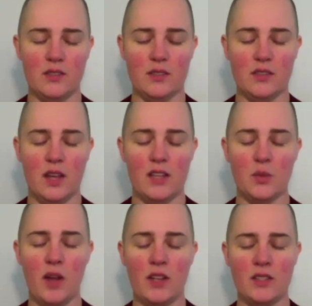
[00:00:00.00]
as
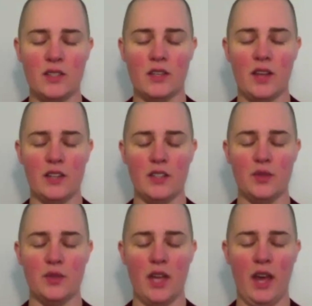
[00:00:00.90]
well as connect you
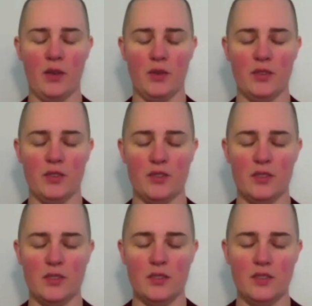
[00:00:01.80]
down,
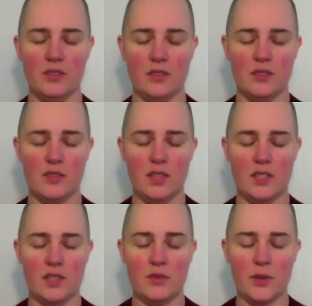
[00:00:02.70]
as
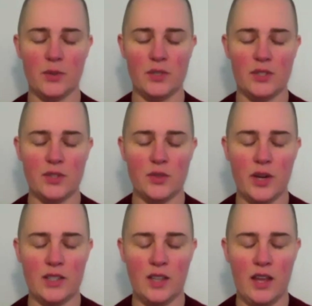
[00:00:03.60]
if there was a
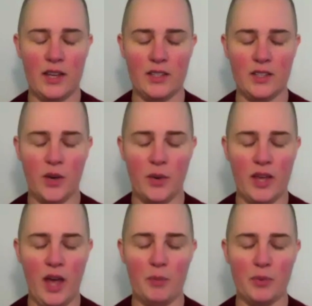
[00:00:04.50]
straight line going
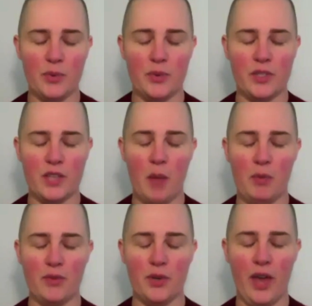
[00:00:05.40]
up through the top
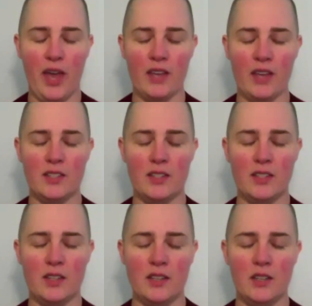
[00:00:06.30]
of your head,
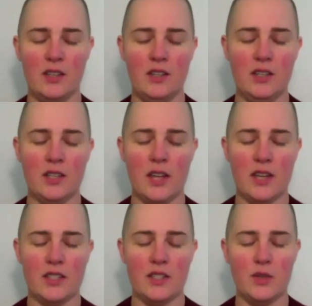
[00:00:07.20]

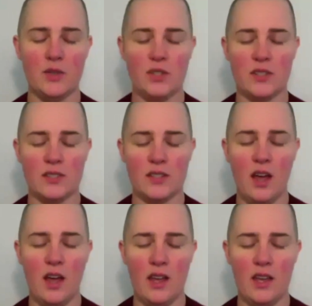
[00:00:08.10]
connecting you to the
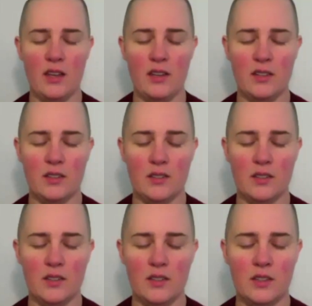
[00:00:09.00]
sky,
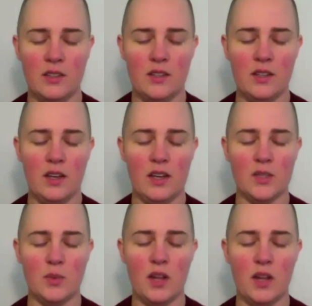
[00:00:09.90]

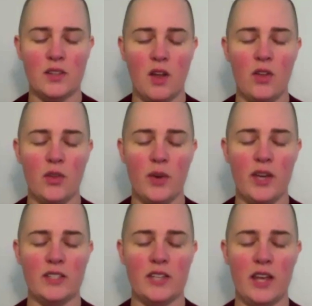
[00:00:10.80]
as well as all the way
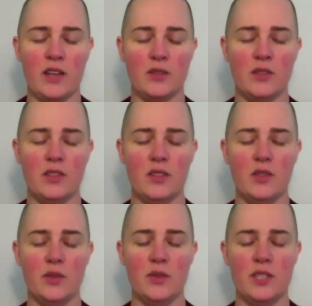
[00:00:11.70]
down
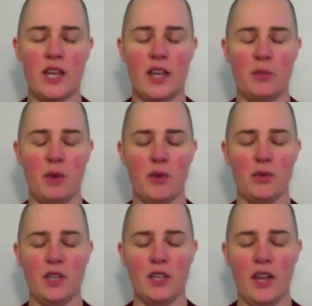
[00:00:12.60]
through the
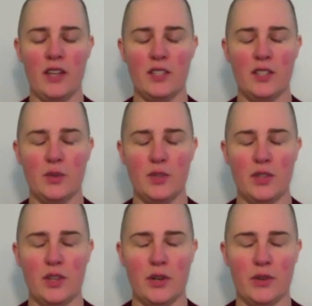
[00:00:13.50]
tailbone, connecting you to
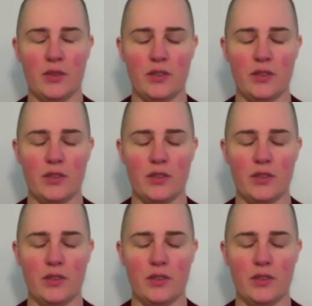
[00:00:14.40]
the earth.